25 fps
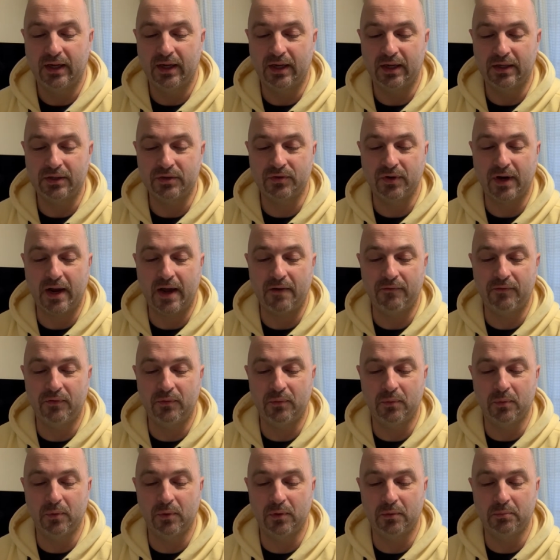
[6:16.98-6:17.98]
travel
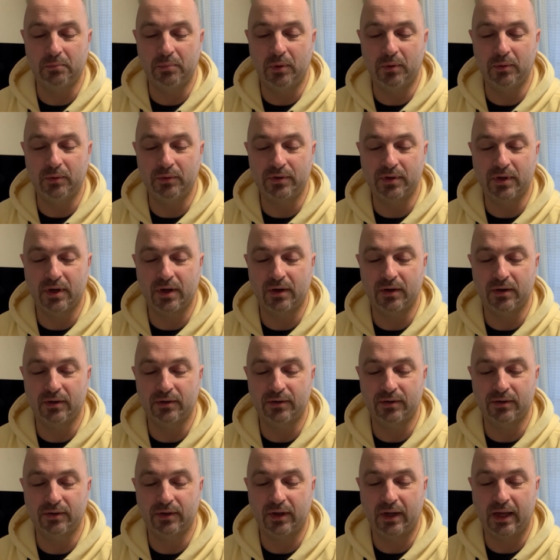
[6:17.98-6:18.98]
world
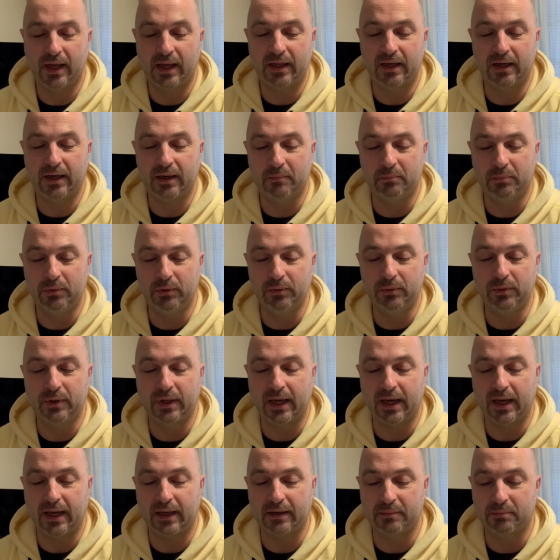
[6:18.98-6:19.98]
postcards, and a blue
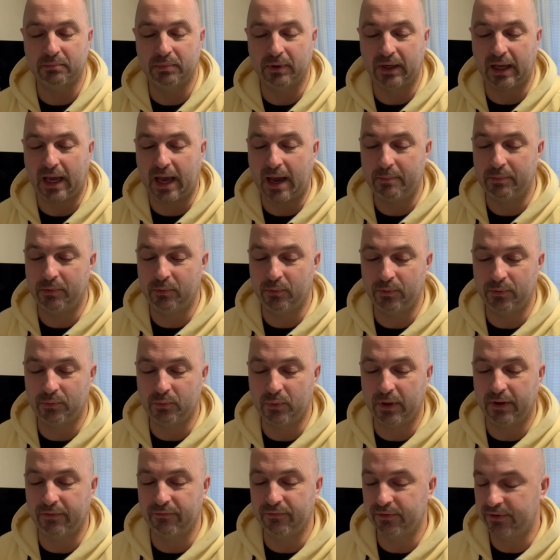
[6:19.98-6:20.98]
cat, but happy with
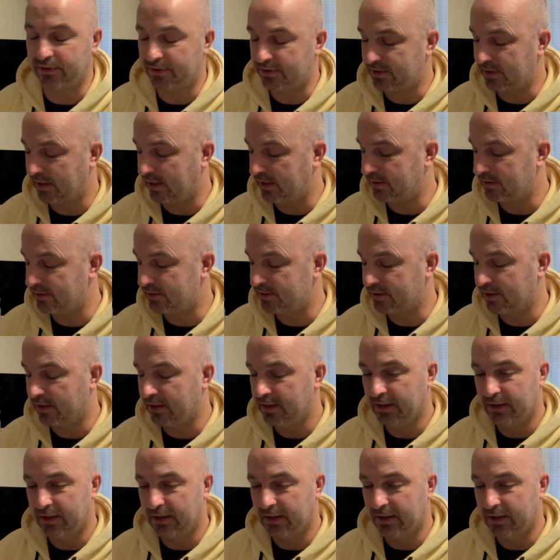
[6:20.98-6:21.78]
whatever he sends.